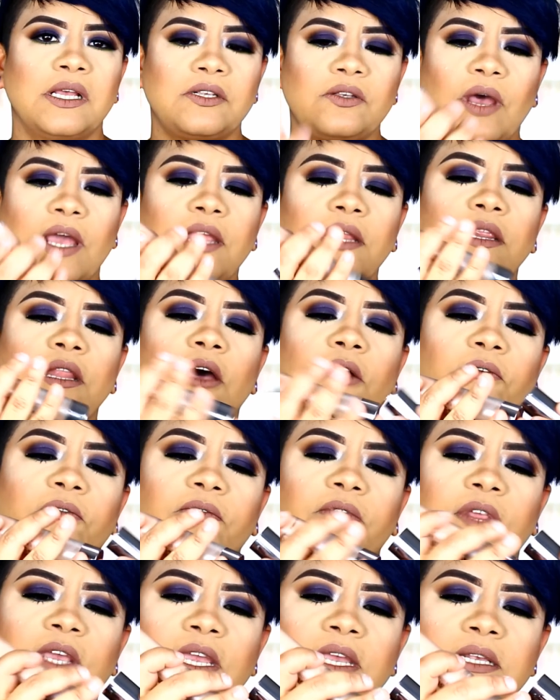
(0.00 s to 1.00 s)
So I
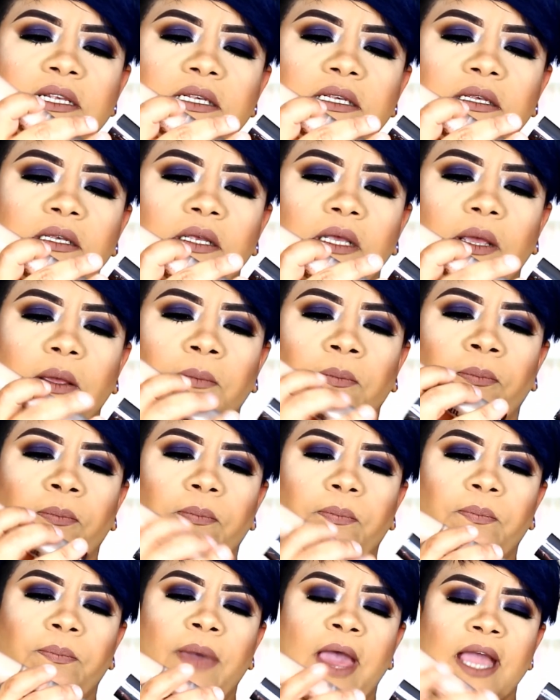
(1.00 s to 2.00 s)
love this
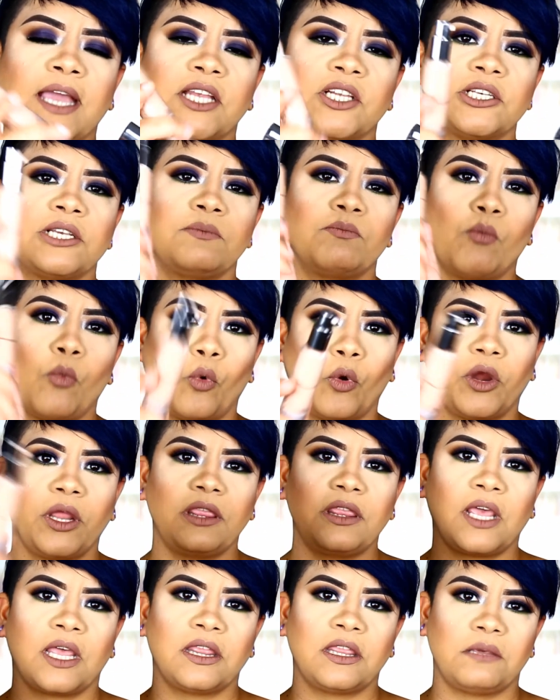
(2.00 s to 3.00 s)
packaging more
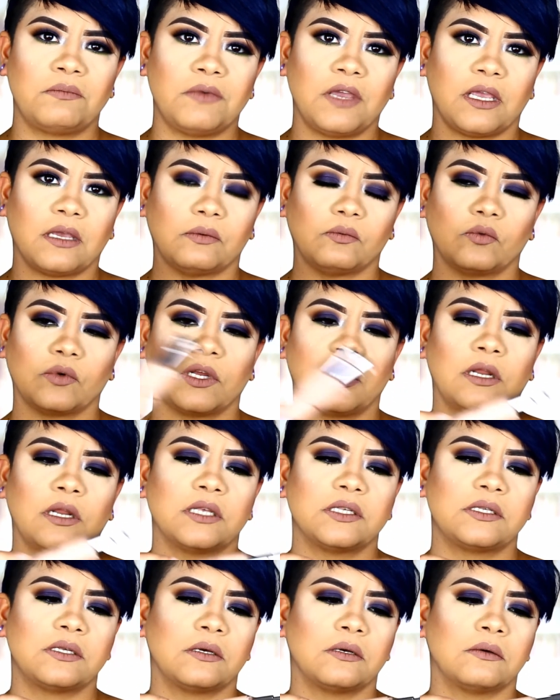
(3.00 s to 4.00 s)
than the Becca one.
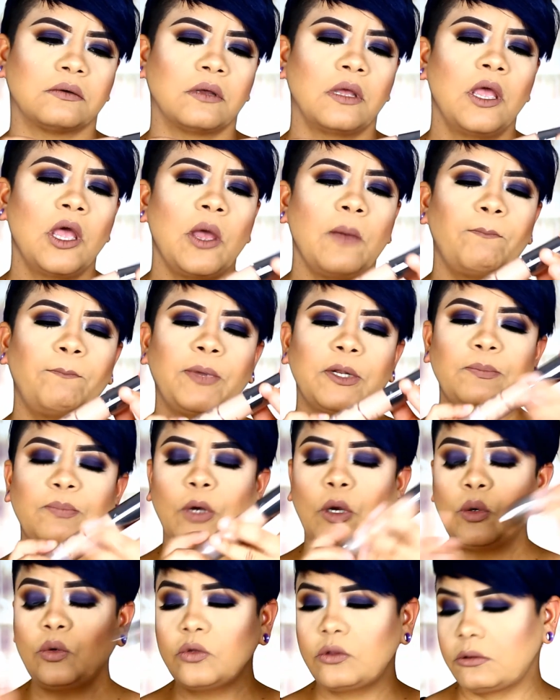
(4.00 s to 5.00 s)
So, but
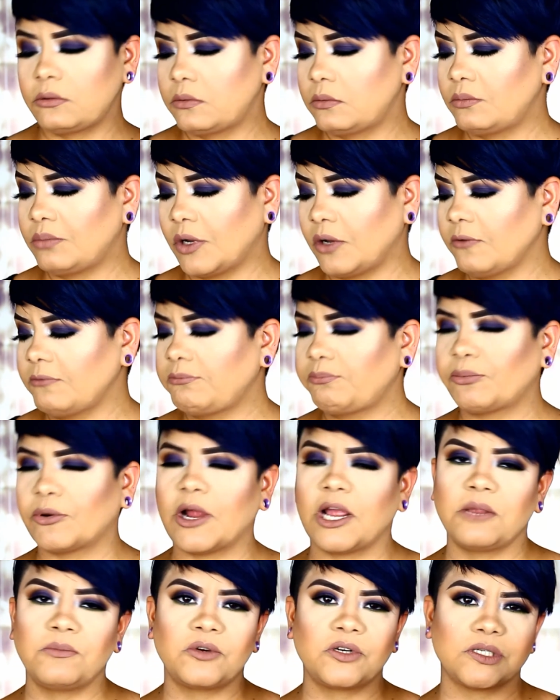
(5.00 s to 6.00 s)
both
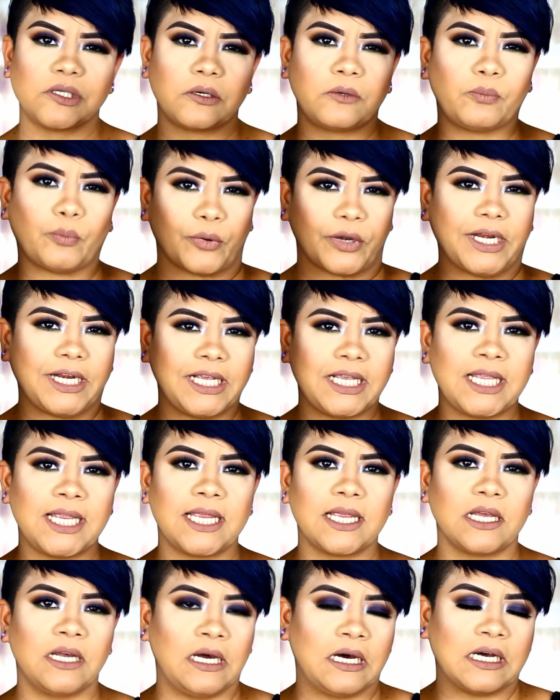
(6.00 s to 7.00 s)
primers are
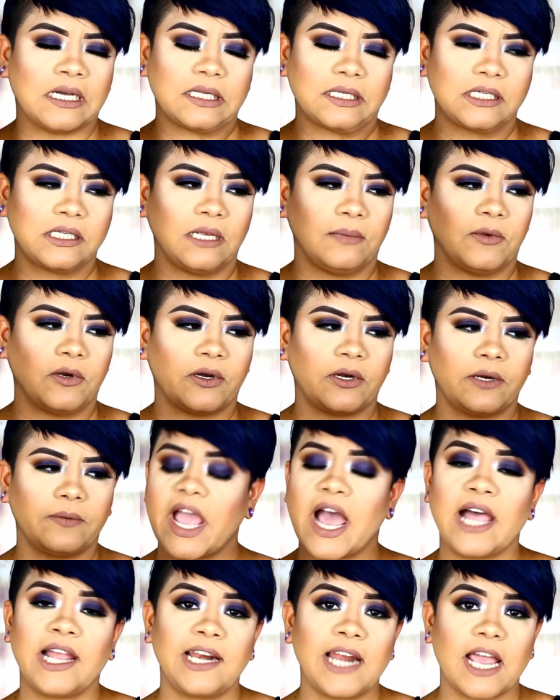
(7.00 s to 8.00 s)
pretty similar.
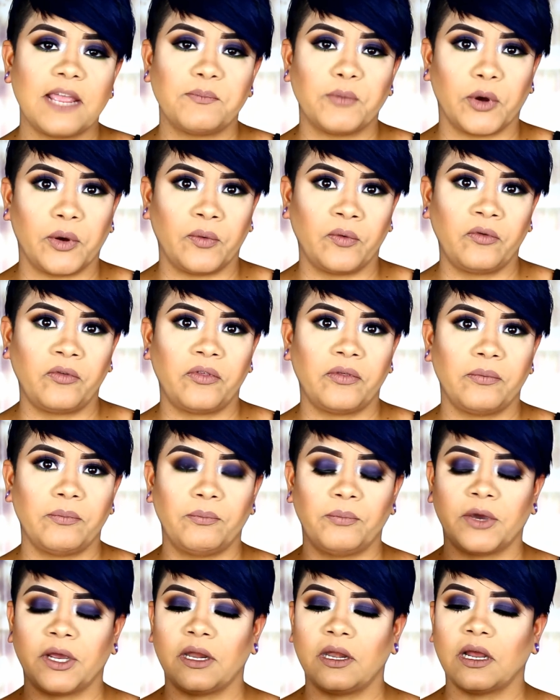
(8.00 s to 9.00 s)
Yeah, I like both,
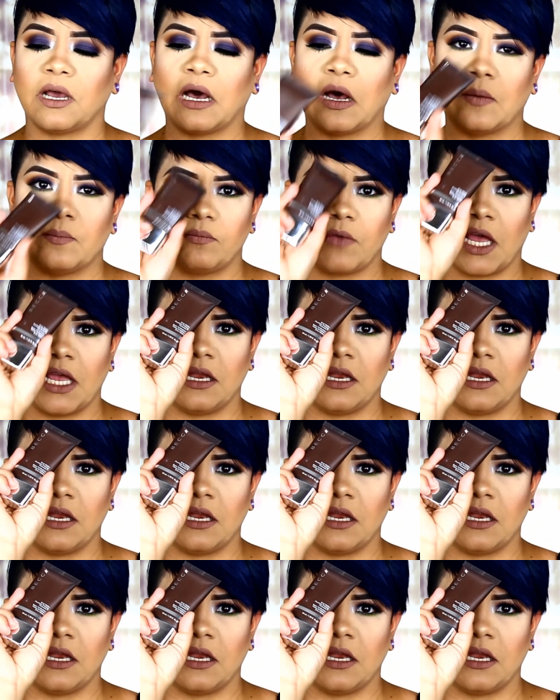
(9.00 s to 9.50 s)
but I